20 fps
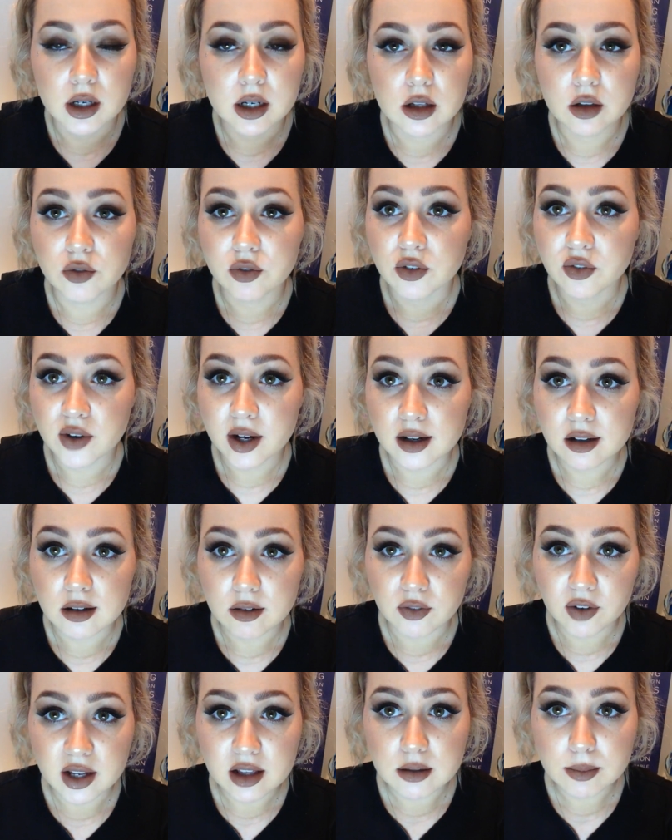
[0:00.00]
or any of your
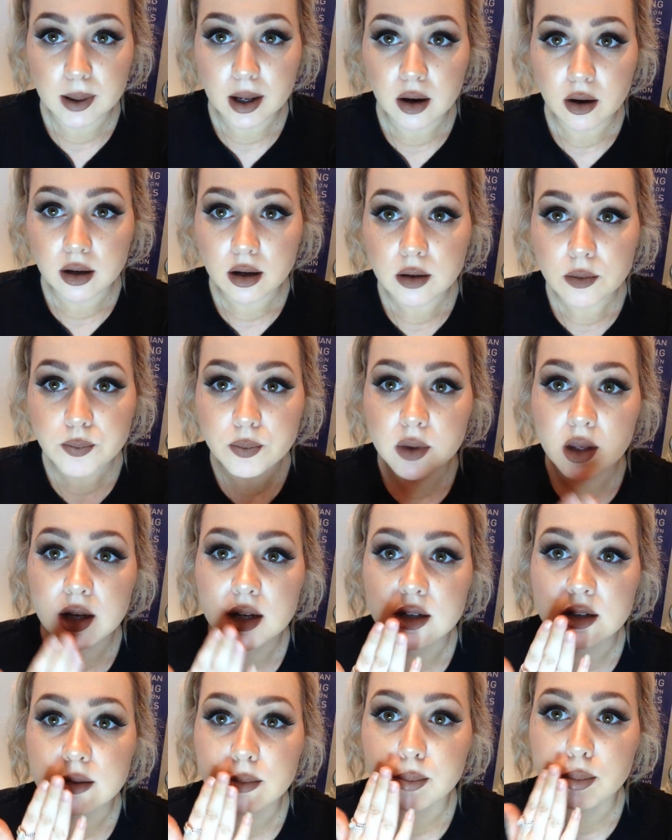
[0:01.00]
face powder
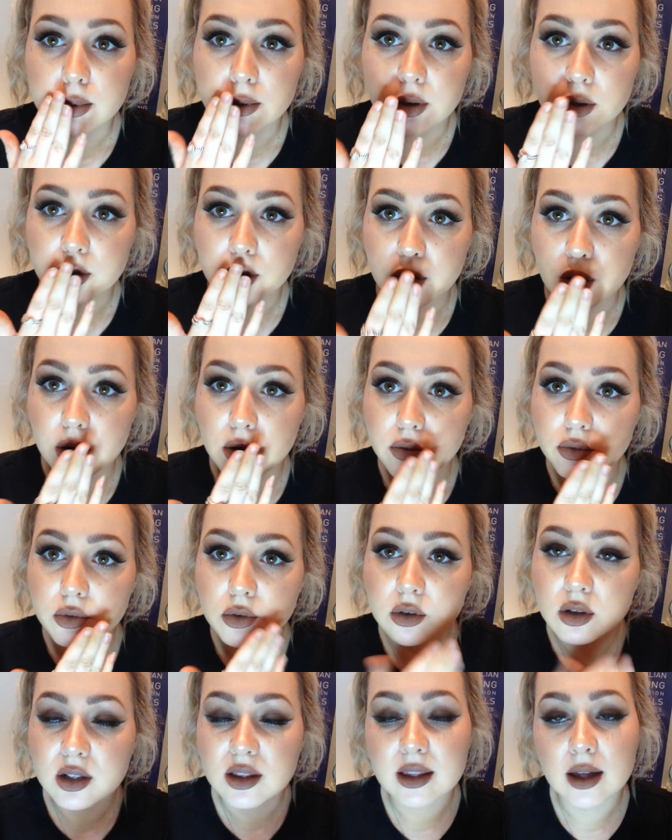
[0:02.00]
and just blot it
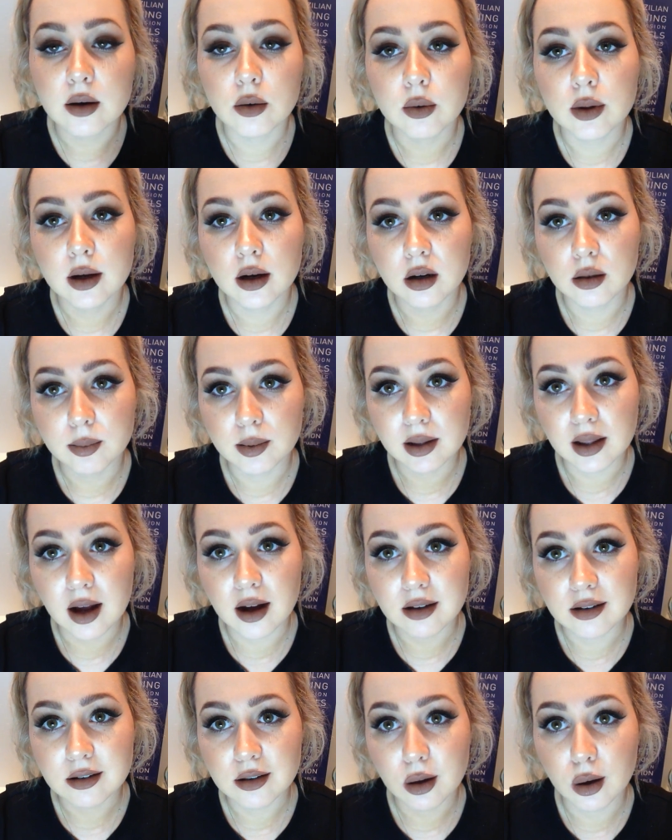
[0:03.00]
over it, that'll help it
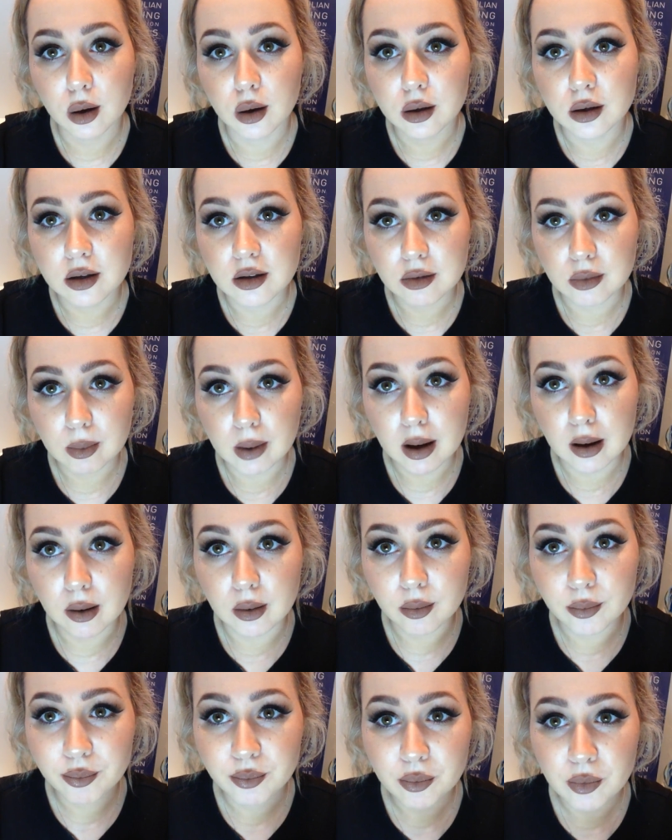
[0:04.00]
last longer as
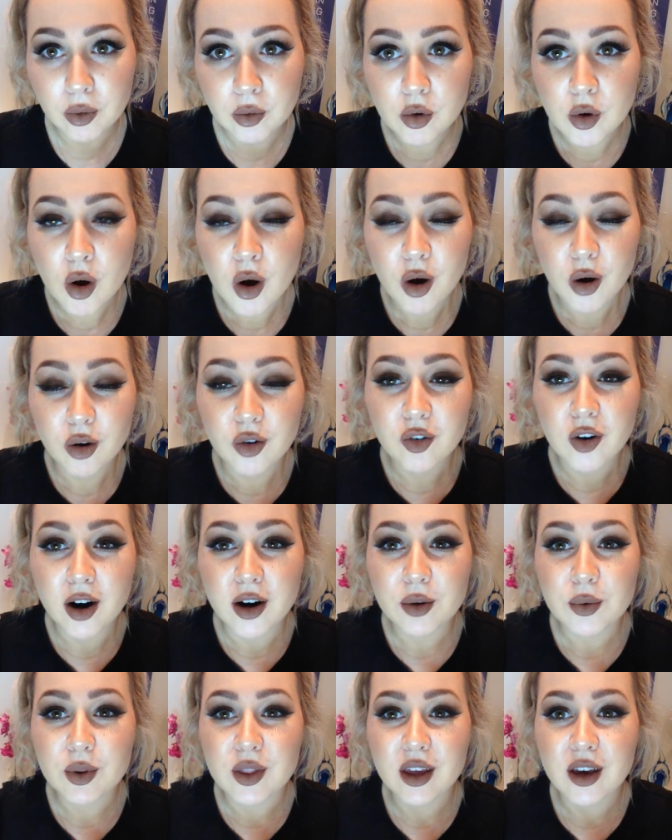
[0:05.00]
well.
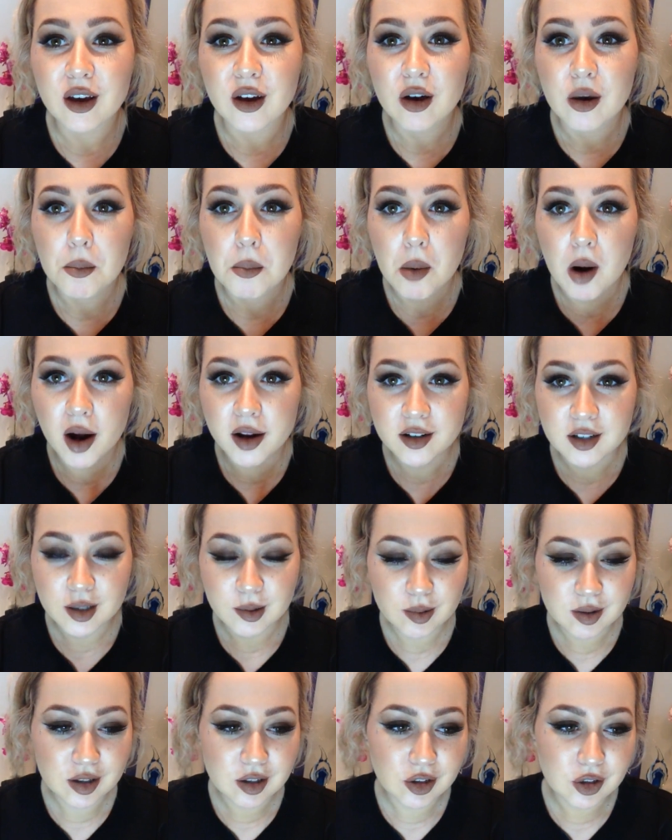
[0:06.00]
Alrighty, well there are my
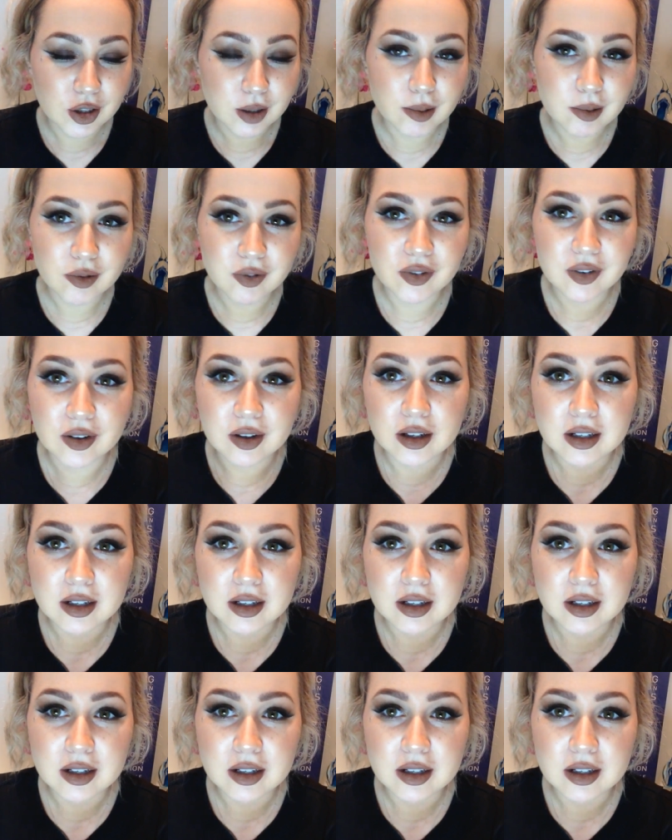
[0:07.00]
tips and tricks